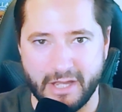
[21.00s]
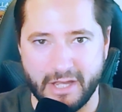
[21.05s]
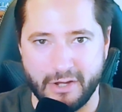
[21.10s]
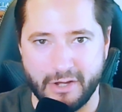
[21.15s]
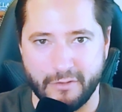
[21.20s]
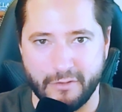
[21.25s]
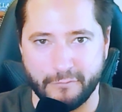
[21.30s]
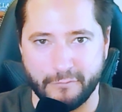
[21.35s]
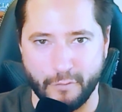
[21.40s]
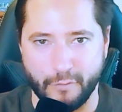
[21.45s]

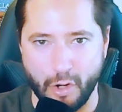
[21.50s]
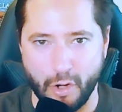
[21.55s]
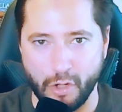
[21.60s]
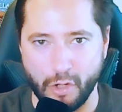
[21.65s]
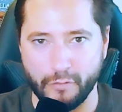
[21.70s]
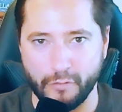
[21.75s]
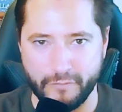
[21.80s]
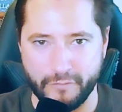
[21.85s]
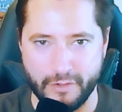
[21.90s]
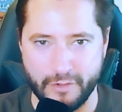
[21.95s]
for
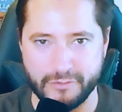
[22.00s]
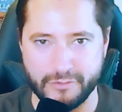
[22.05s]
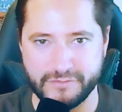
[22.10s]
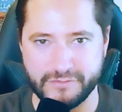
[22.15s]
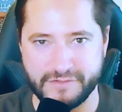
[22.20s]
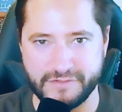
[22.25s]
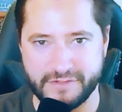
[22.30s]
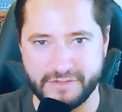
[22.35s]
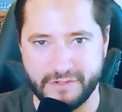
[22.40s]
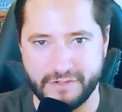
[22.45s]
all
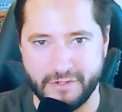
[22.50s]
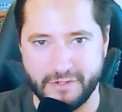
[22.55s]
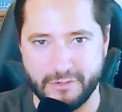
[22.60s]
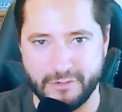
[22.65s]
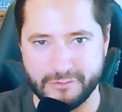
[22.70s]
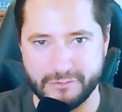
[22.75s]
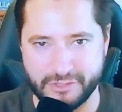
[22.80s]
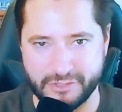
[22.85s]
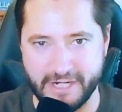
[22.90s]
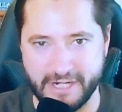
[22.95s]
those
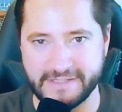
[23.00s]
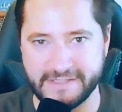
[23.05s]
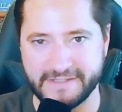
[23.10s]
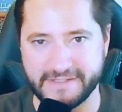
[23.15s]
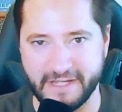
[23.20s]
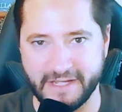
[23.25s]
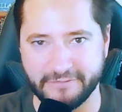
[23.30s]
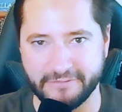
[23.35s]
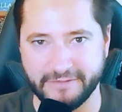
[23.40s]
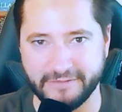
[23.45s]
who trade
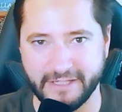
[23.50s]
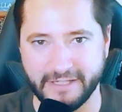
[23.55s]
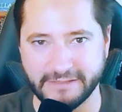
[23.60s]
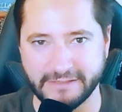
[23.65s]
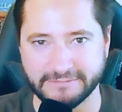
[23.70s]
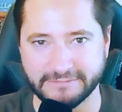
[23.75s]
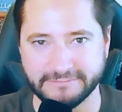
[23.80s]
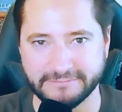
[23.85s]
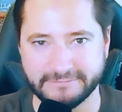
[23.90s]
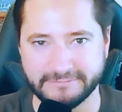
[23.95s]
stuff
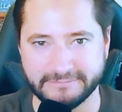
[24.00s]
in,